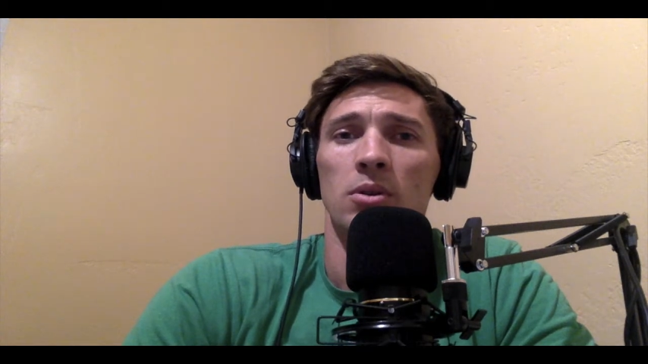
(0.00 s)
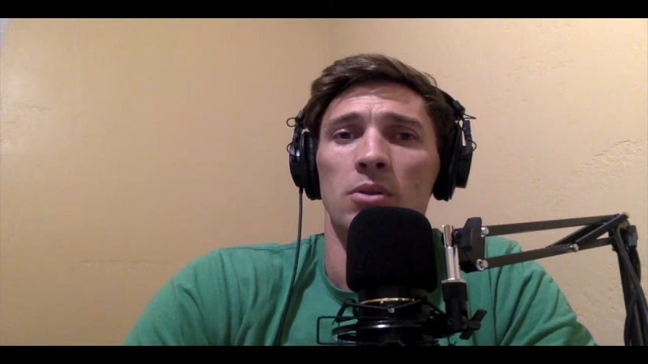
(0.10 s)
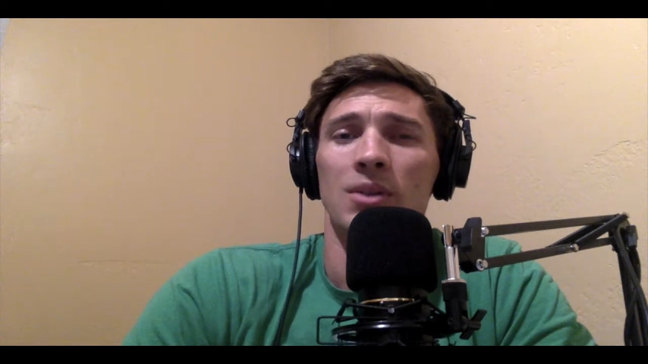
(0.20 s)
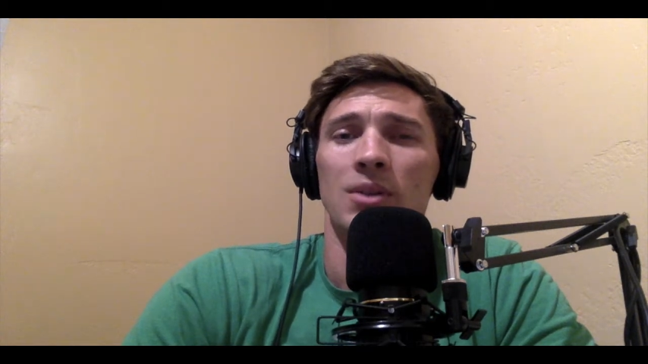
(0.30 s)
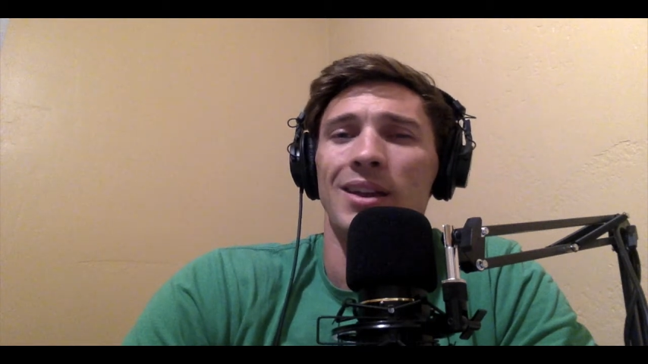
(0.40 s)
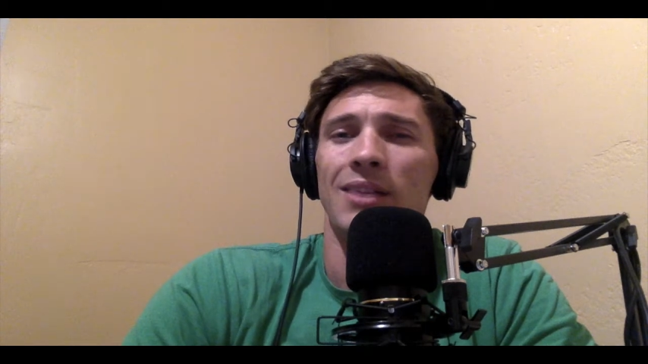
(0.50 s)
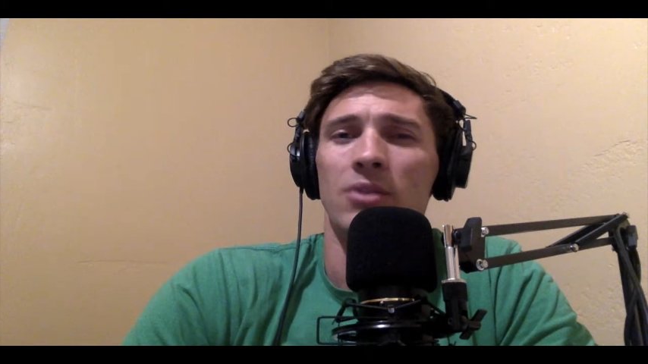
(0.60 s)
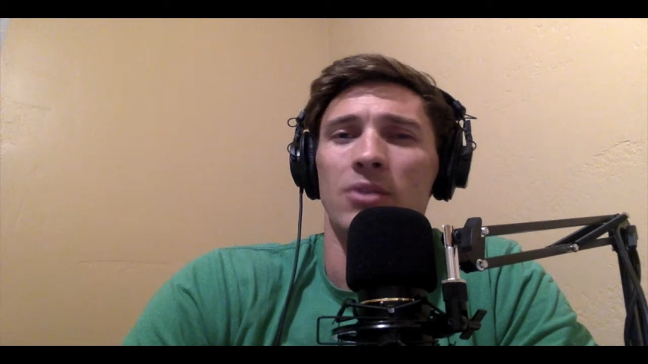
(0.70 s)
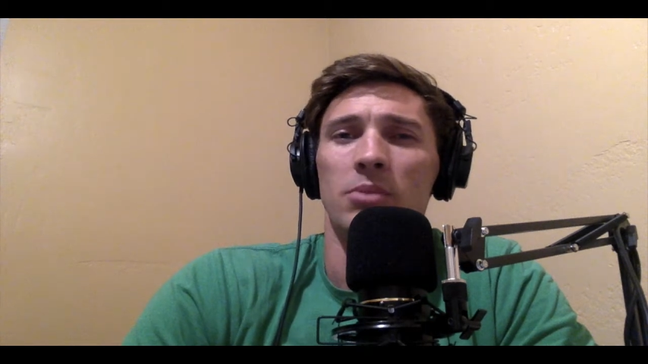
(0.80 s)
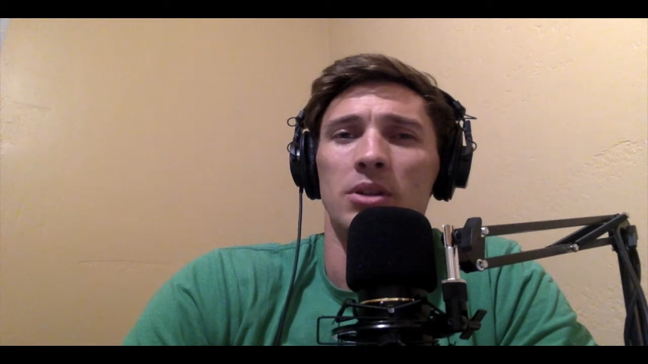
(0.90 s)
that
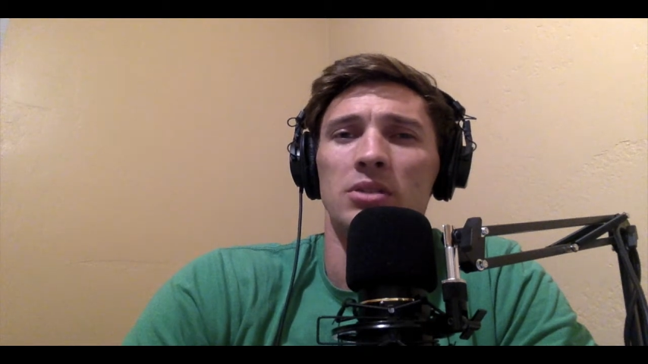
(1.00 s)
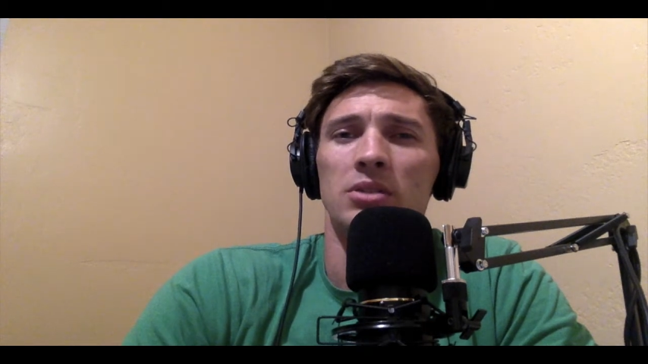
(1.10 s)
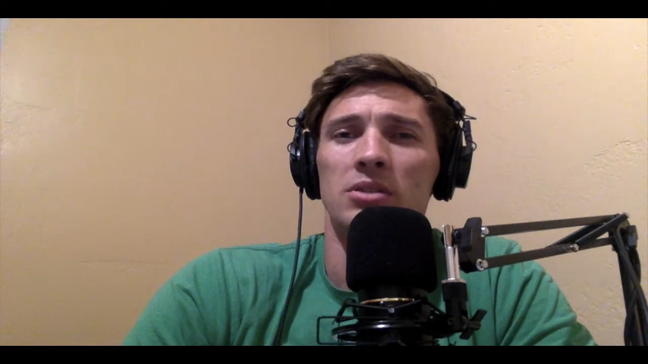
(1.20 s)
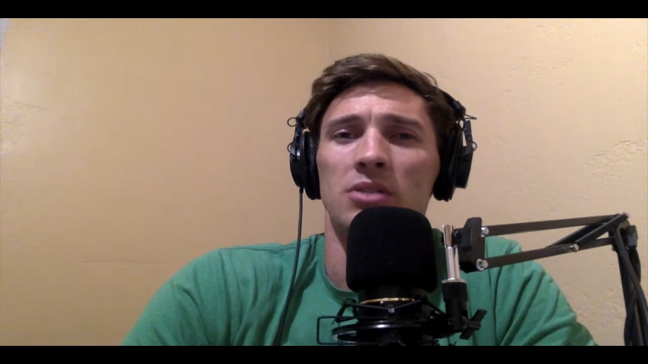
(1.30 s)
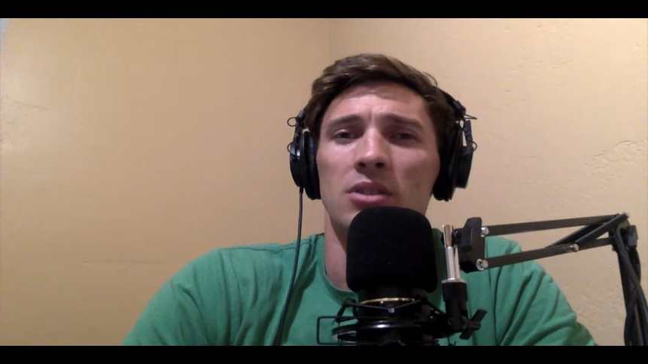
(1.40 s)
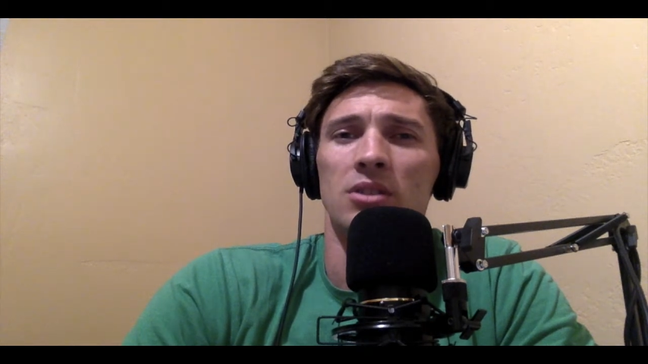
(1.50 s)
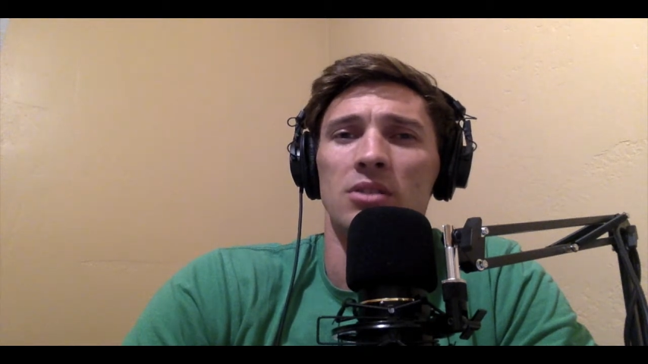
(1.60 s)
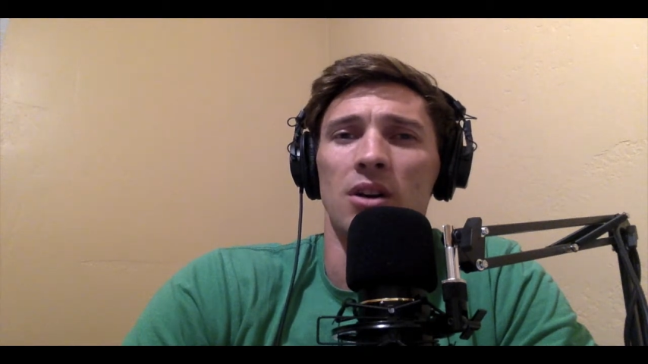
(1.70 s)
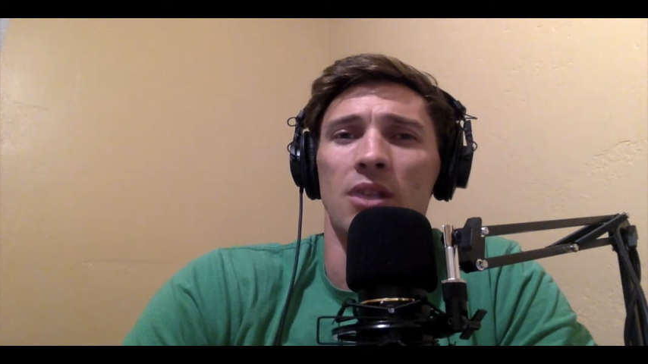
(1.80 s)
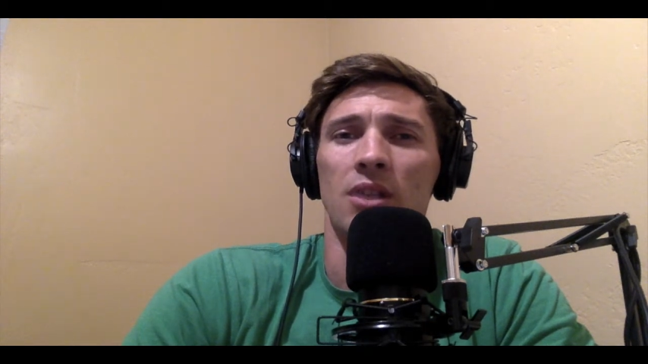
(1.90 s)
everybody starts
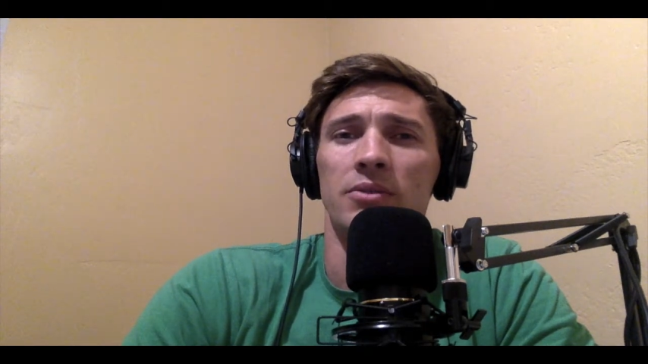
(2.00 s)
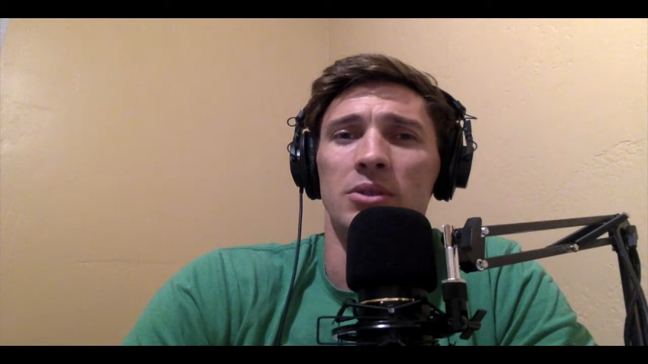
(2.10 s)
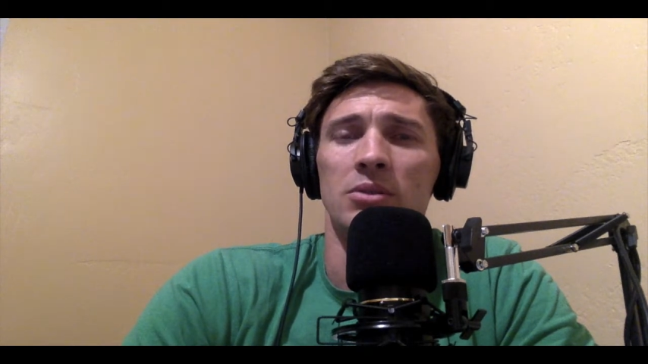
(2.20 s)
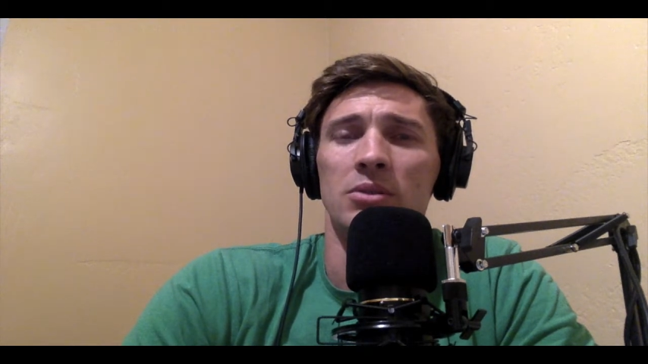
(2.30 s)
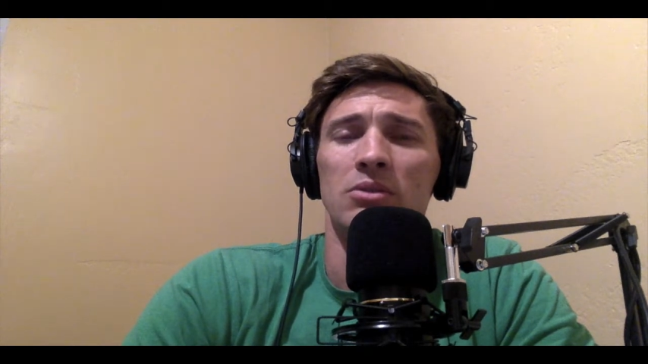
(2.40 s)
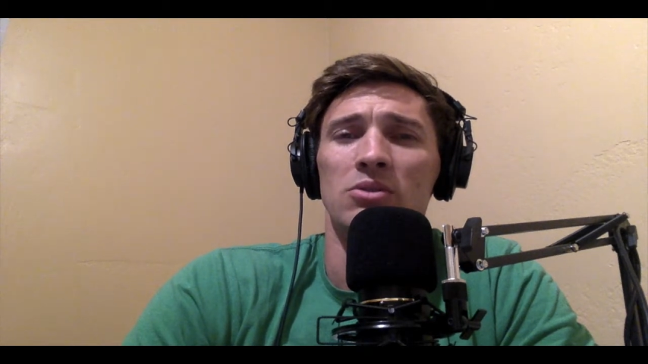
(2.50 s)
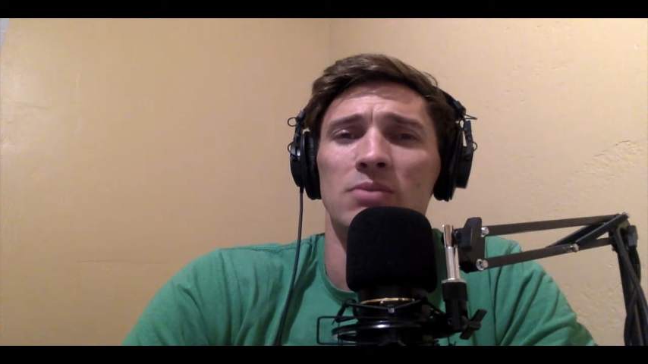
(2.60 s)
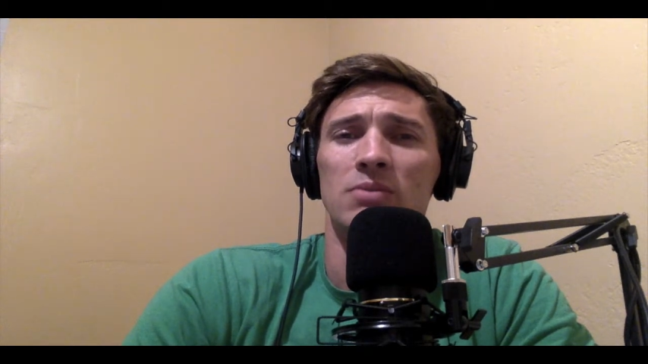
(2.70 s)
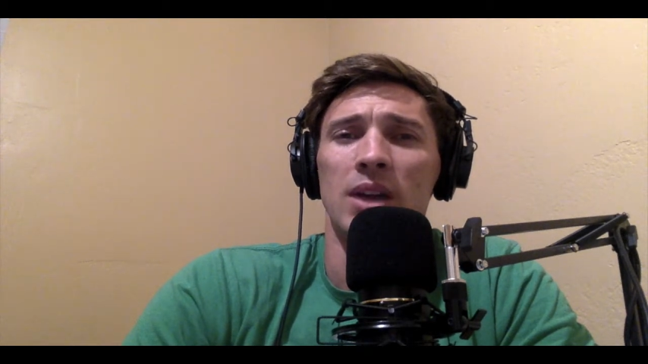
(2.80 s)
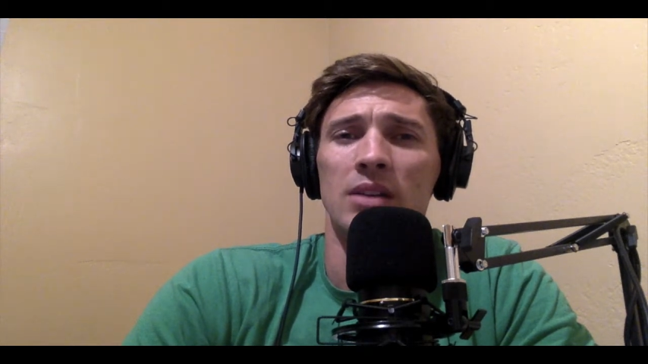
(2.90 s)
off doing
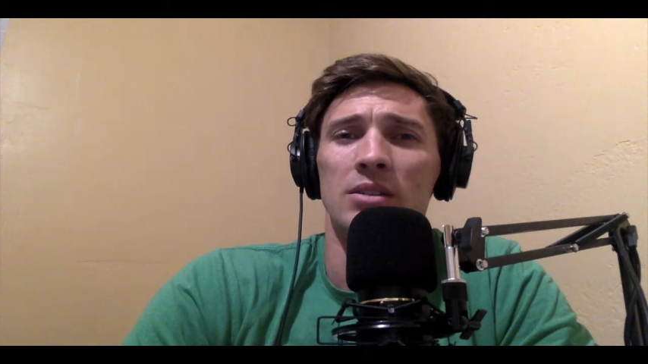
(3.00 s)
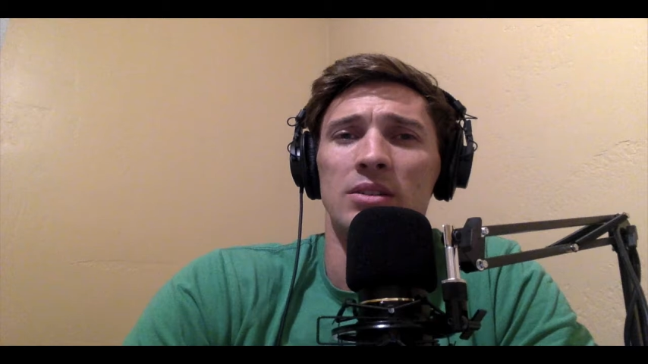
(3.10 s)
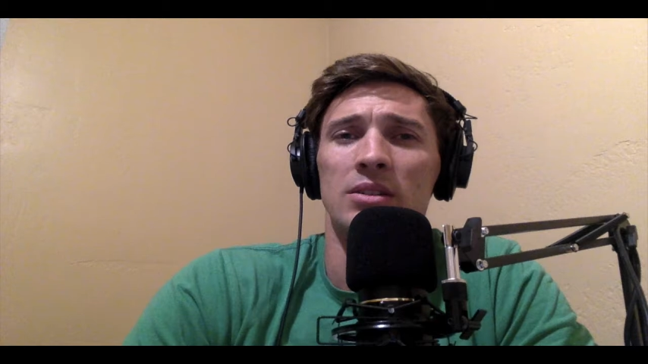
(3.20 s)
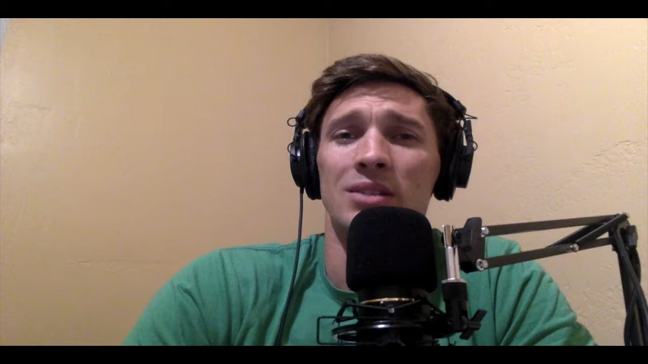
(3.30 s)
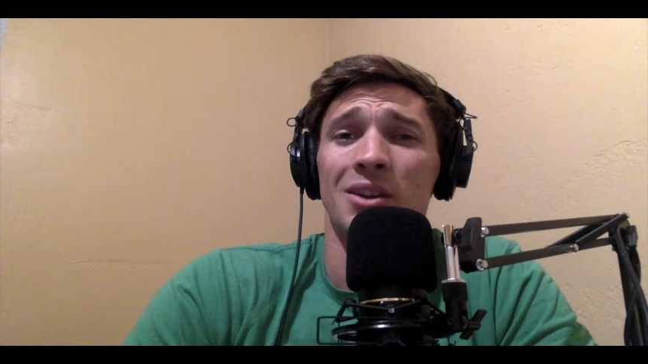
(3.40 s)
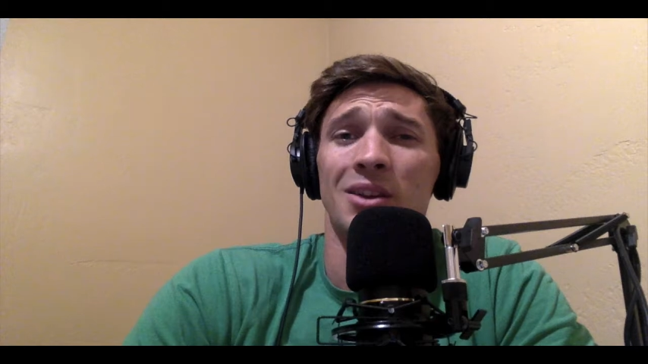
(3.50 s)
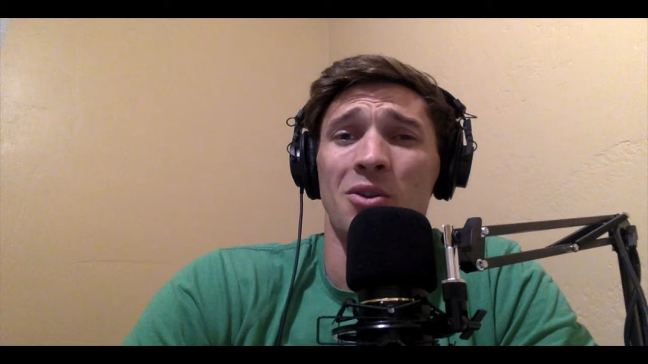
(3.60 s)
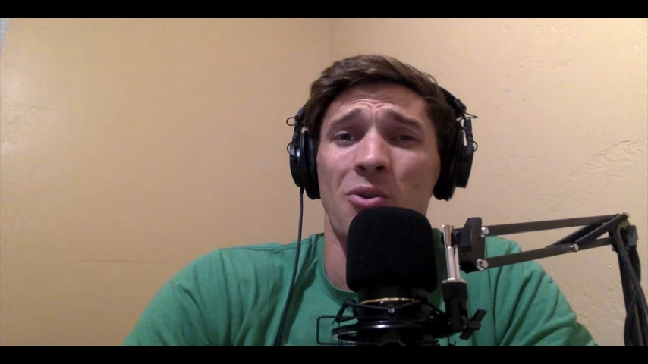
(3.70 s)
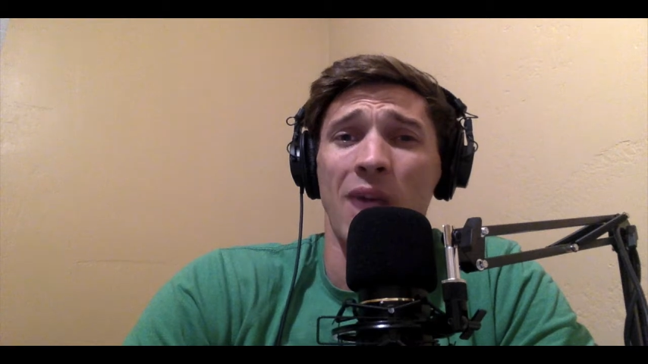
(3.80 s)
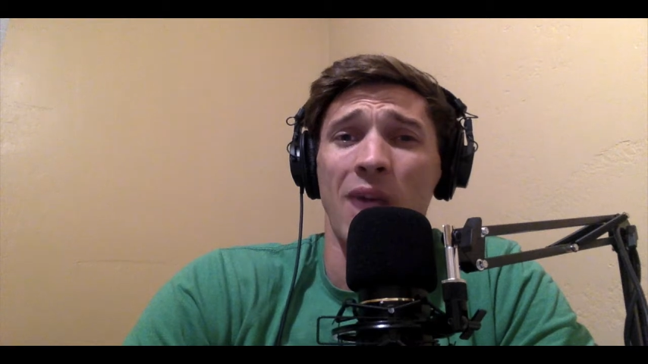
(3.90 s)
gymnastics like
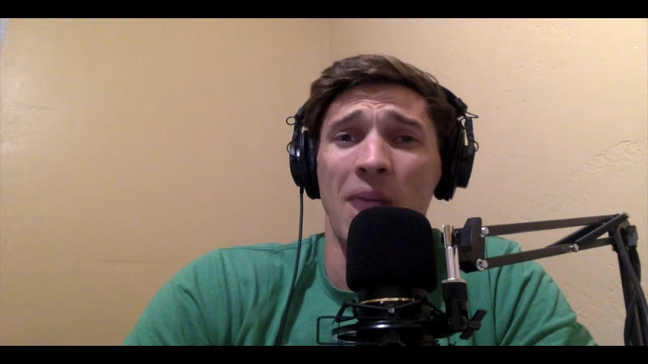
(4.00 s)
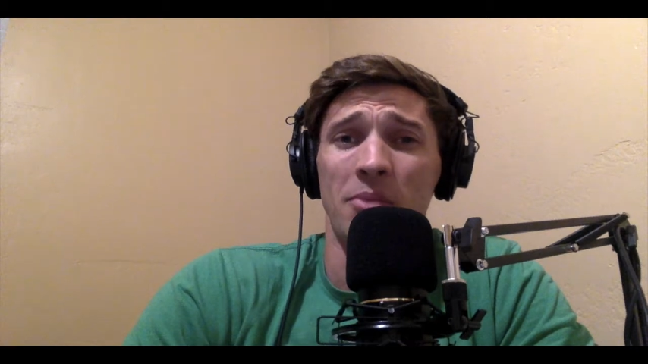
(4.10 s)
crap?